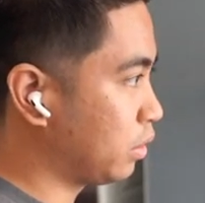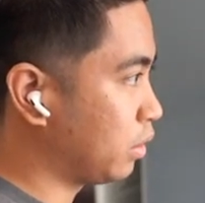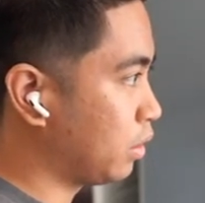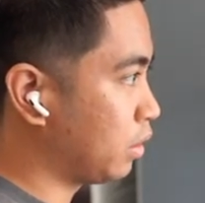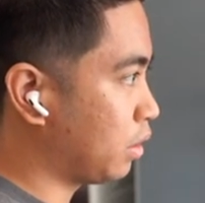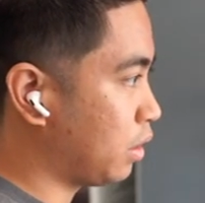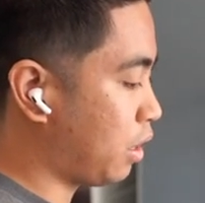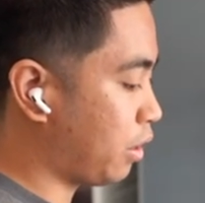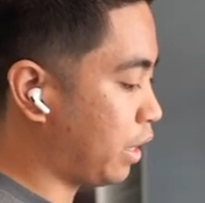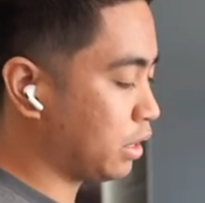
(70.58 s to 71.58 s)
Yeah.
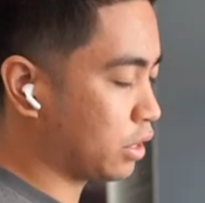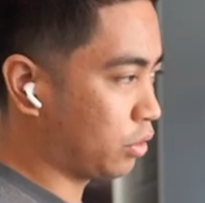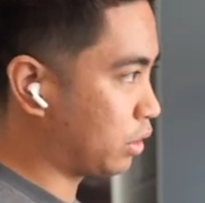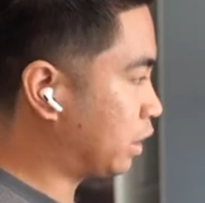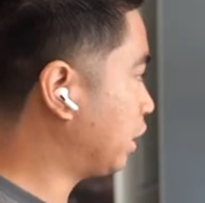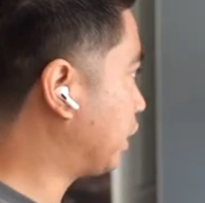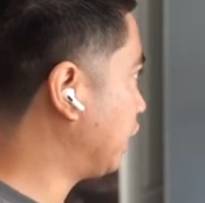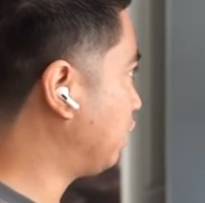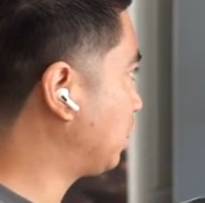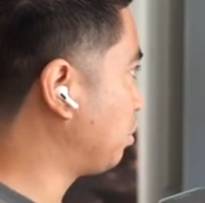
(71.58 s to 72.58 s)
All right, so can,
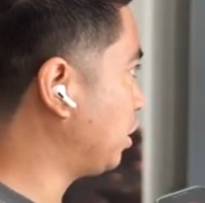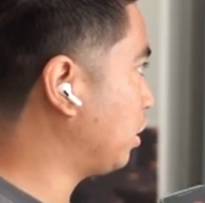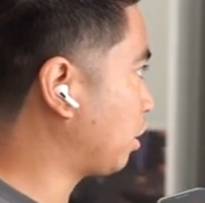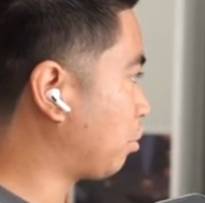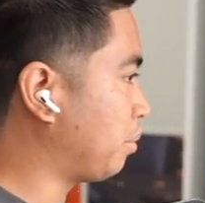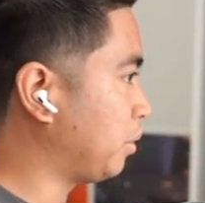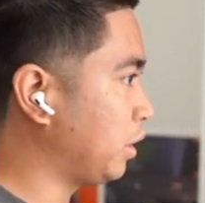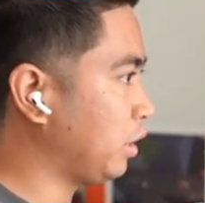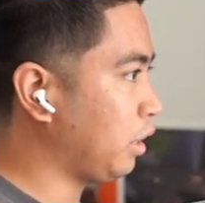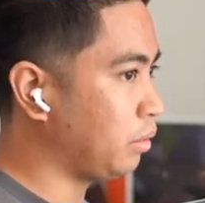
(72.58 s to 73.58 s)
can you just meet you at the property
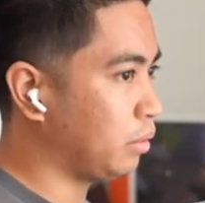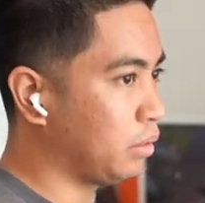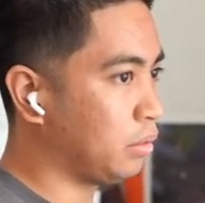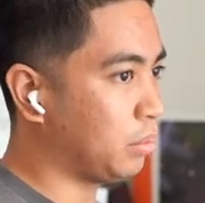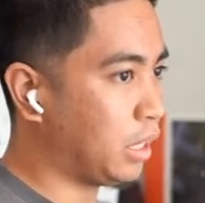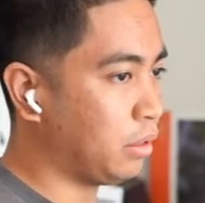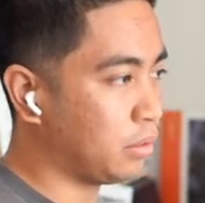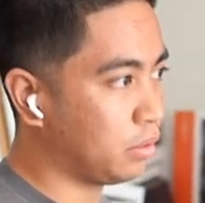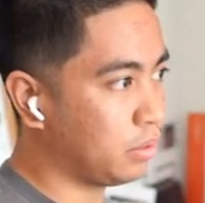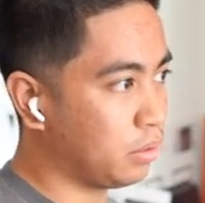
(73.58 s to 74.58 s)
now? Then?
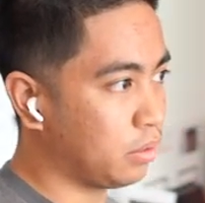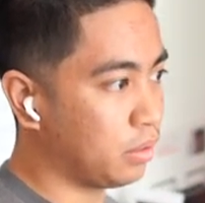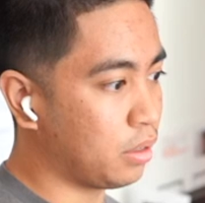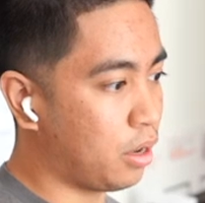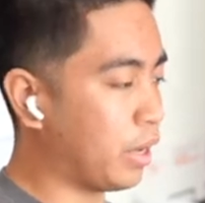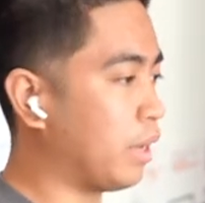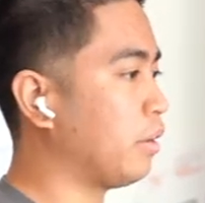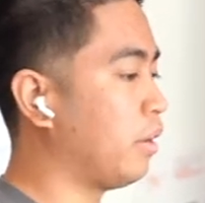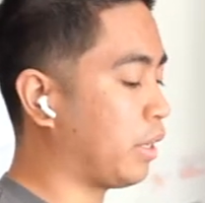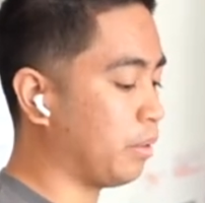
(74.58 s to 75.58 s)
Yeah. Okay,
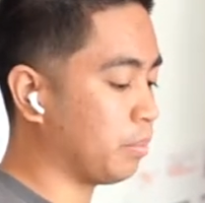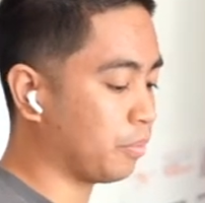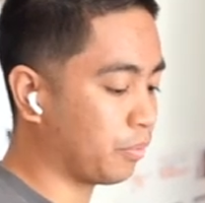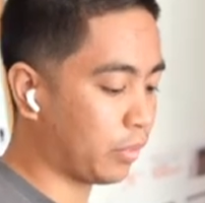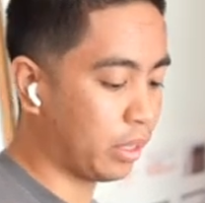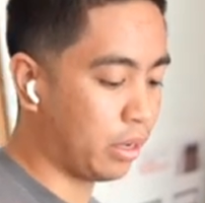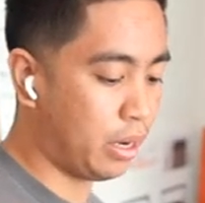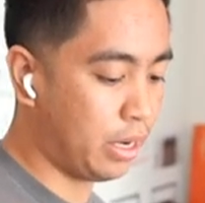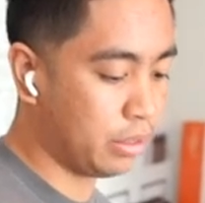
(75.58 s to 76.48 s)
okay. All right.